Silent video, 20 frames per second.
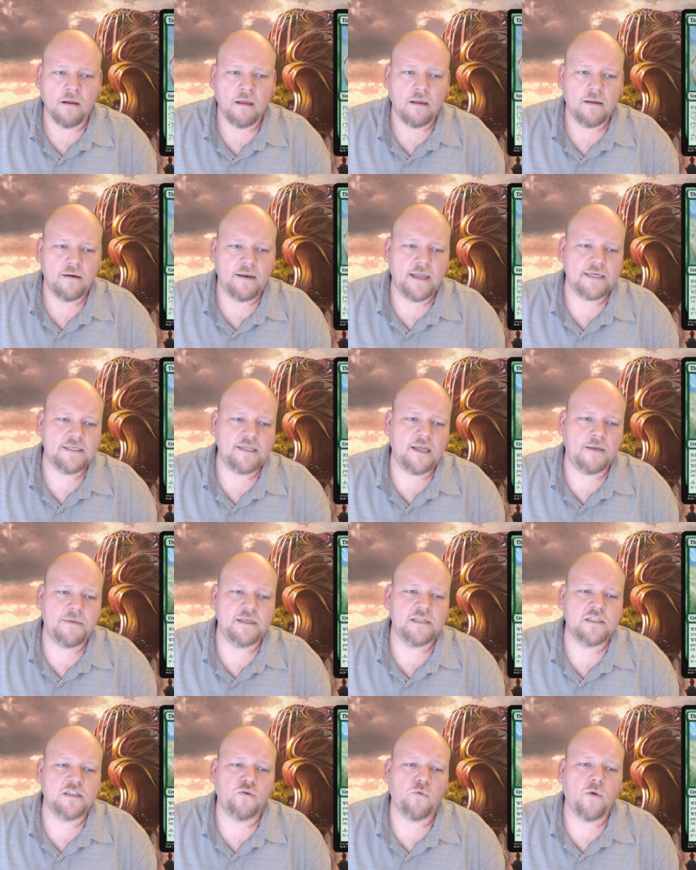Next up
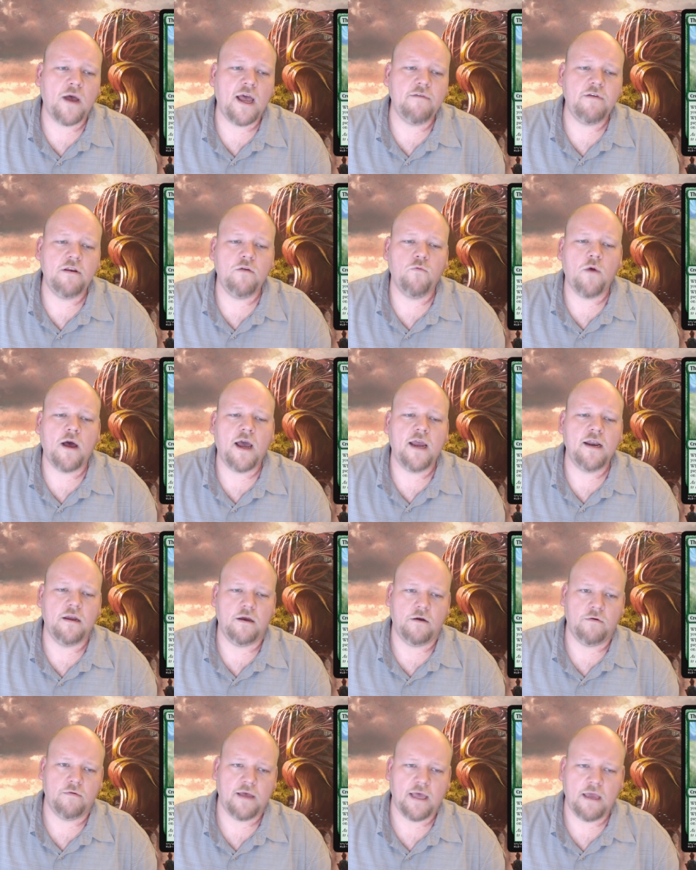is Thriving
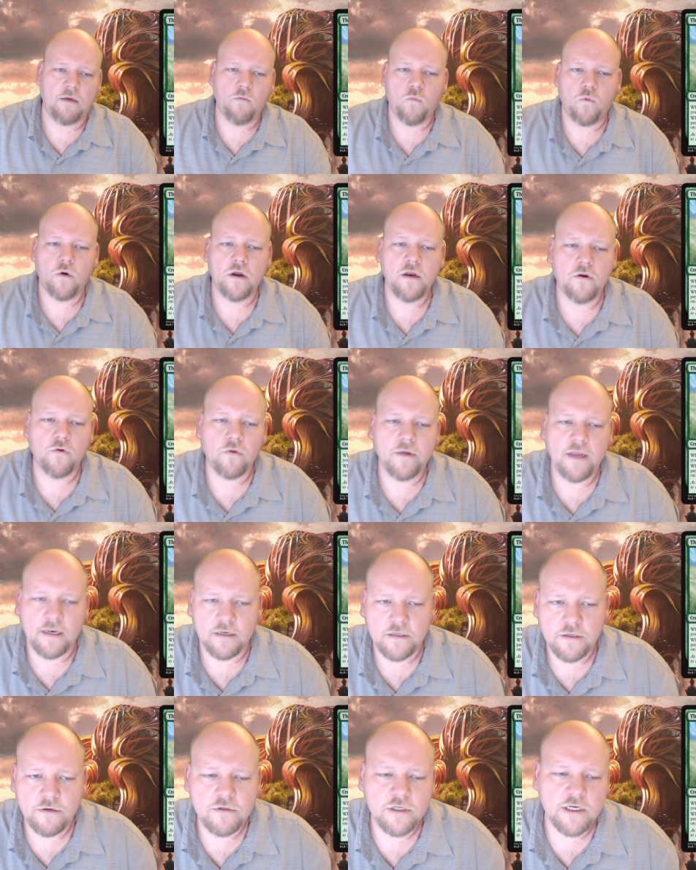Rhino, a 1 green,
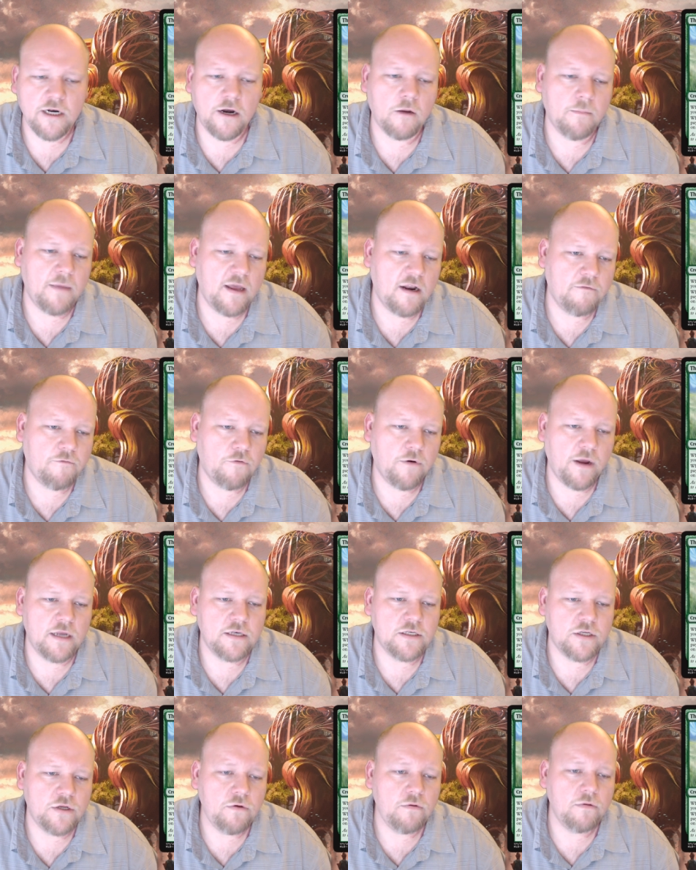2 generic mana for a
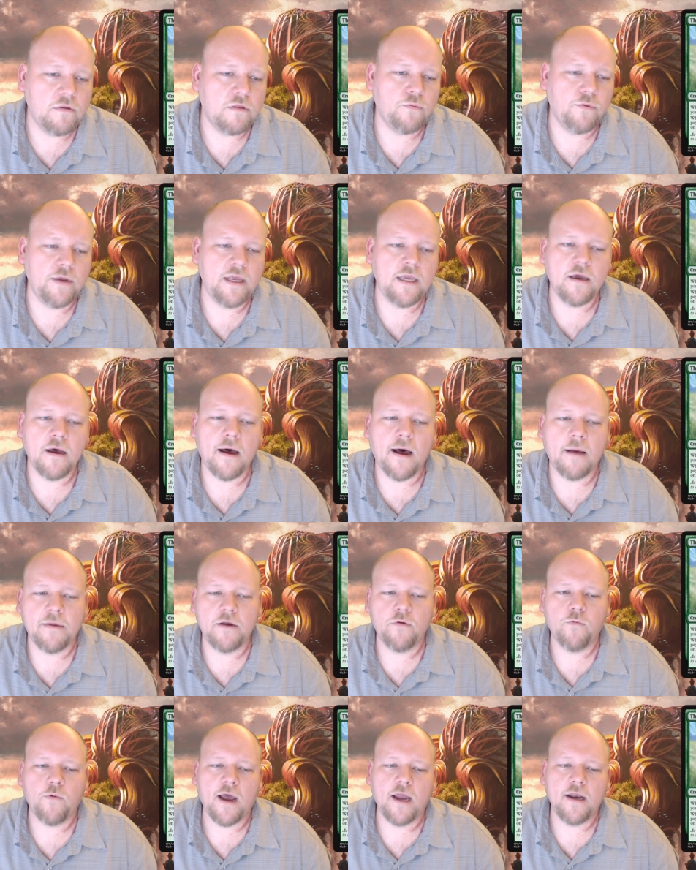2 3
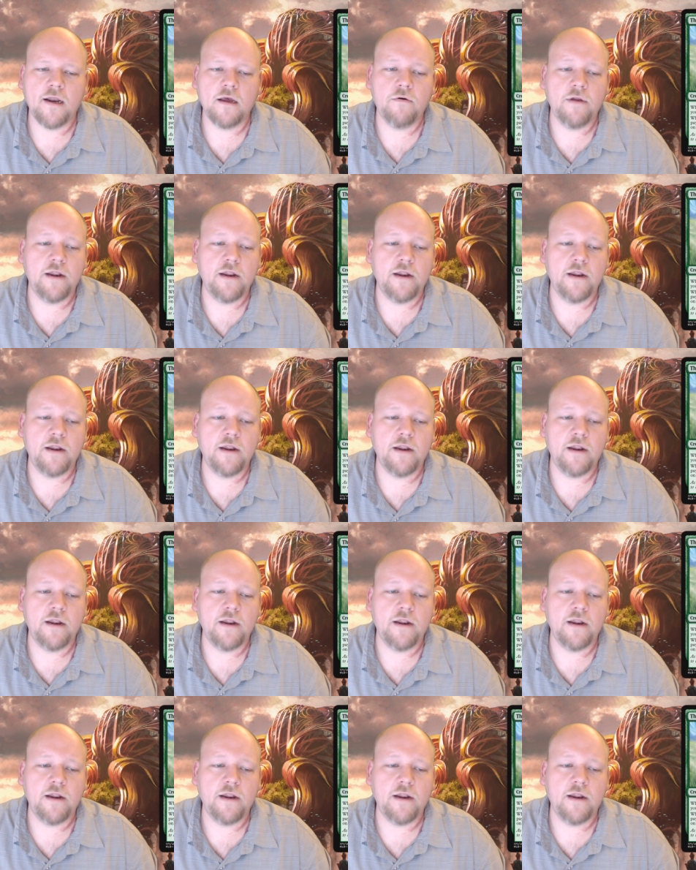common Rhino.